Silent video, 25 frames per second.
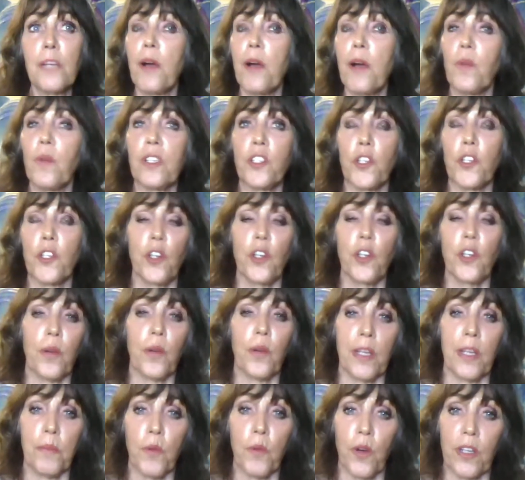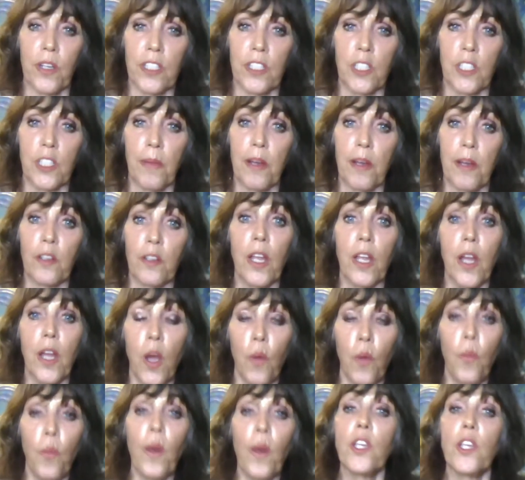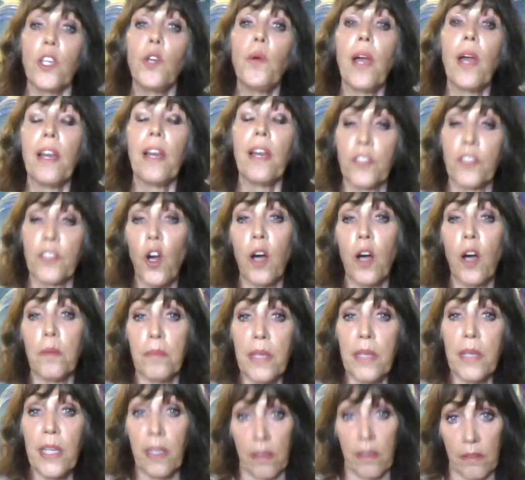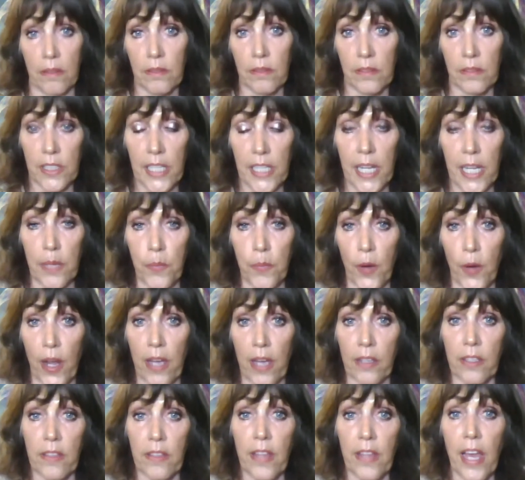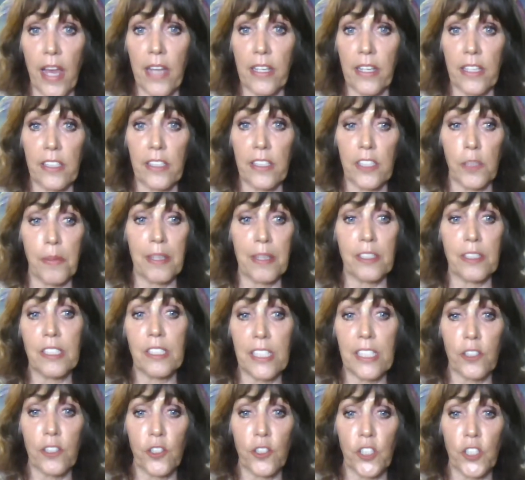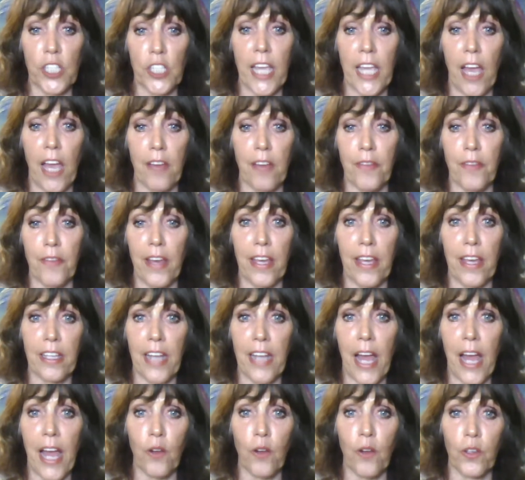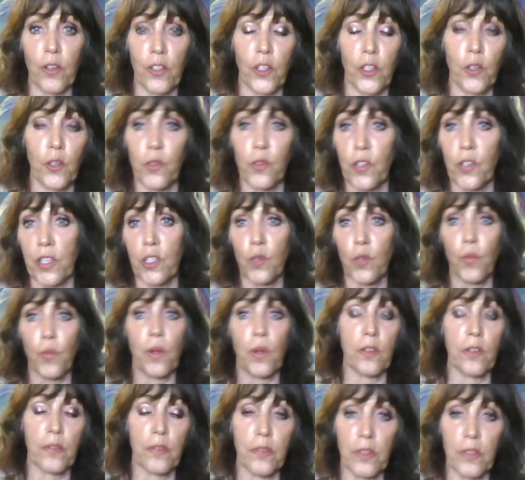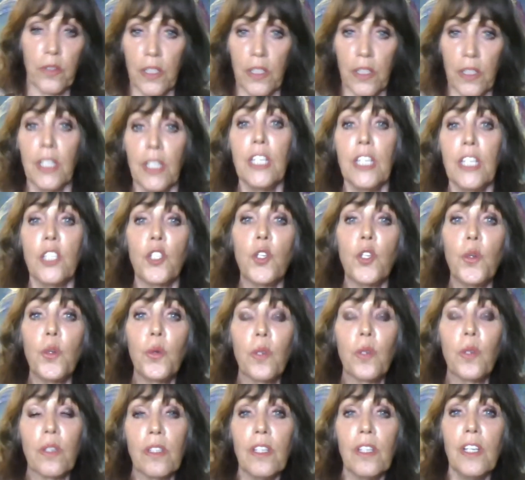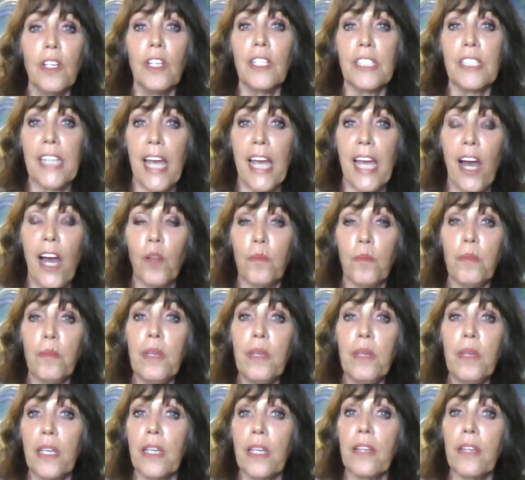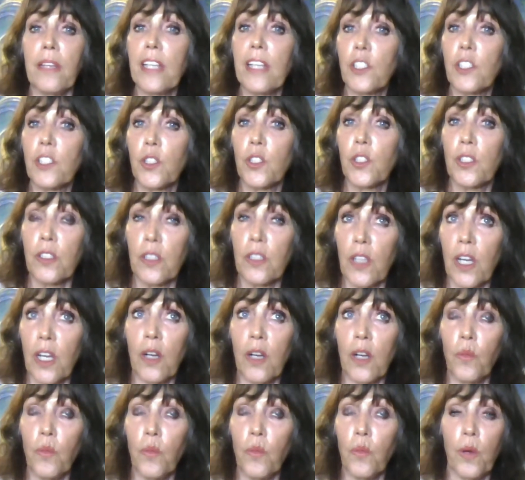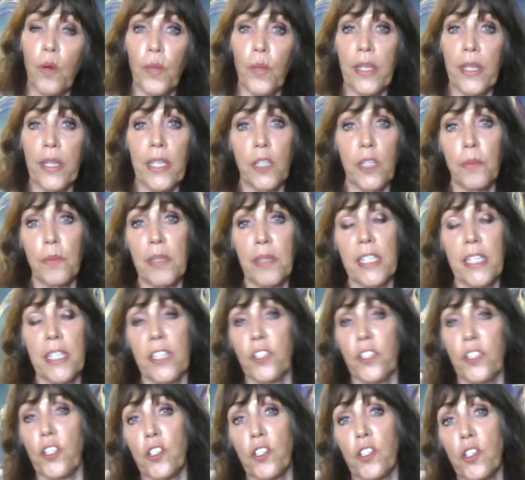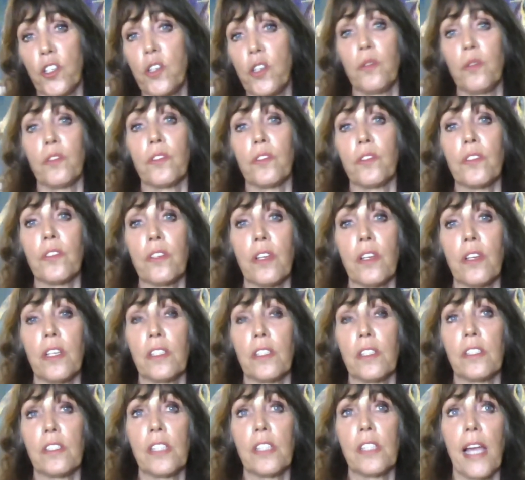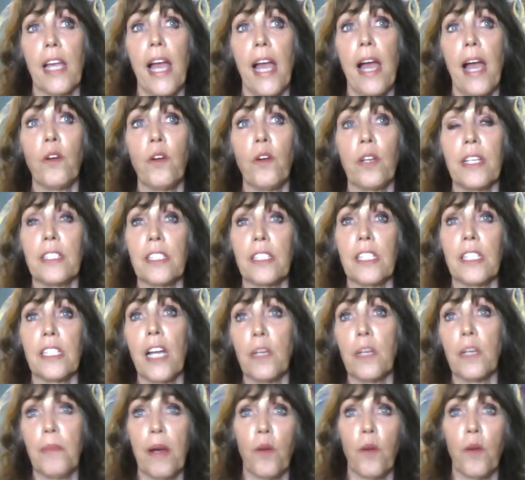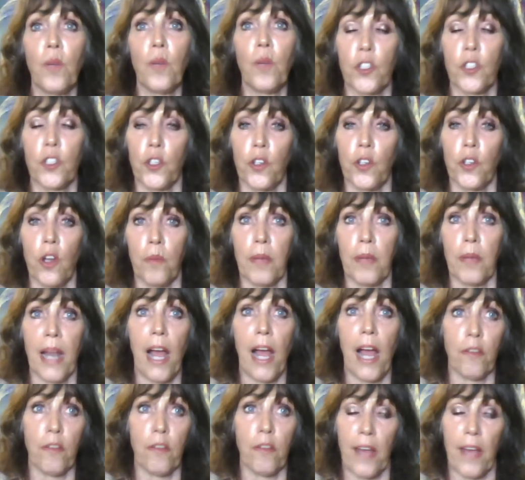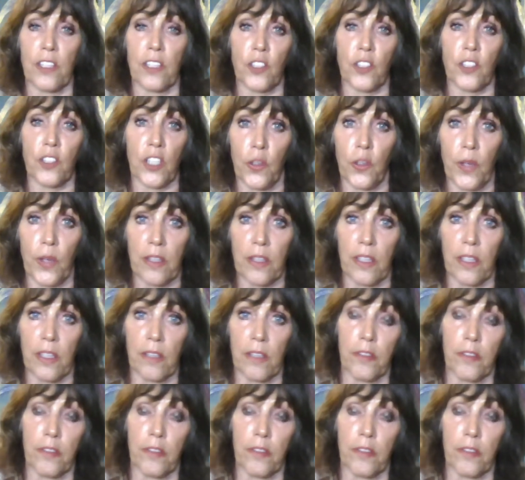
about what you know anymore. It's about what you have taught me today, Brad. And that is about Synergy Cafe and how to use this wonderful tool to help me. And that's what we need to be teaching students. It's not about what you know, but how fast can you get the